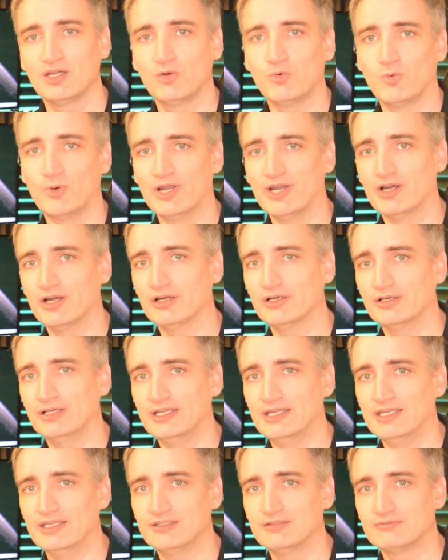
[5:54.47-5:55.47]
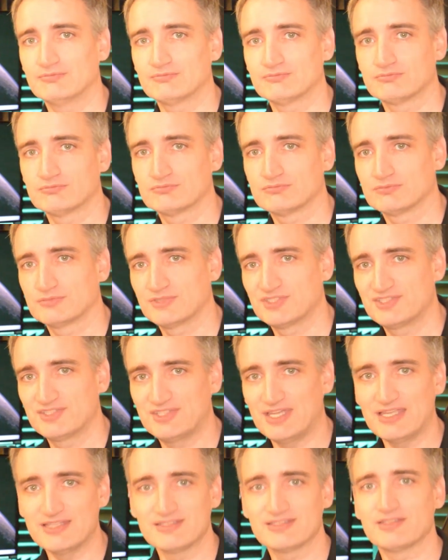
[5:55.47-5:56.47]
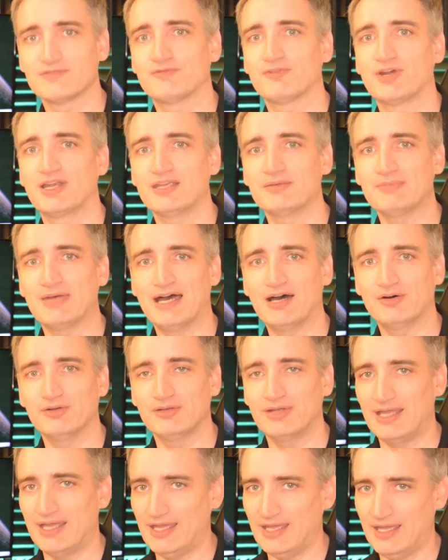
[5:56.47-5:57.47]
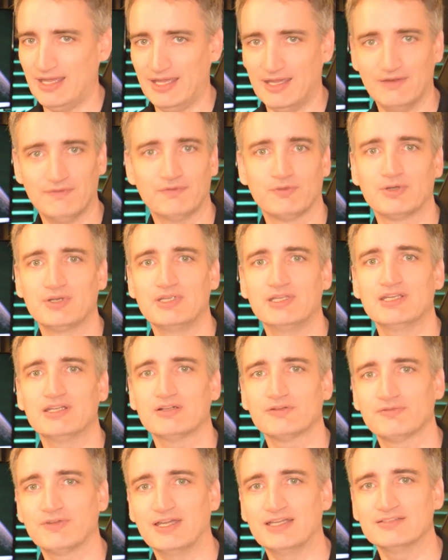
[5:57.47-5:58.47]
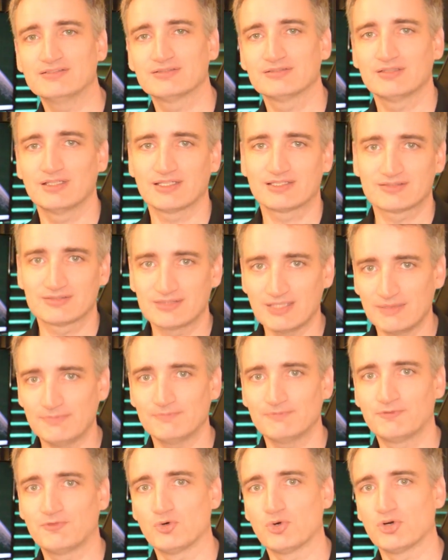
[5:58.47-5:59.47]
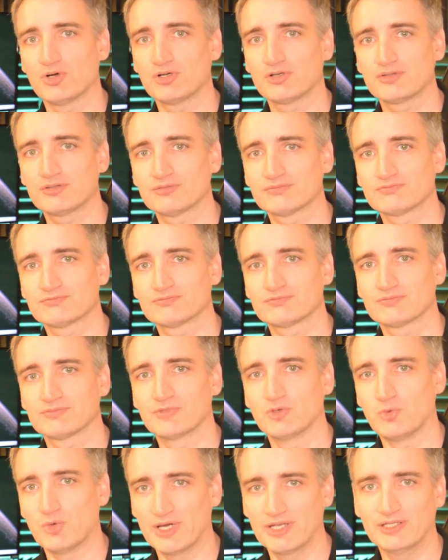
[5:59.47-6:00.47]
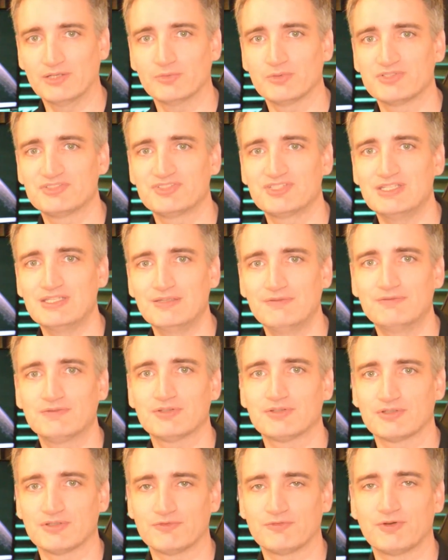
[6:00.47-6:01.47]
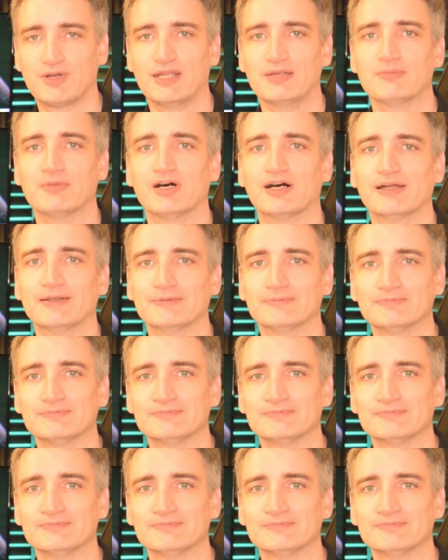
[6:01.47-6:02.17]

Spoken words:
where it sends the frame out every interface except for the one it received the frame on.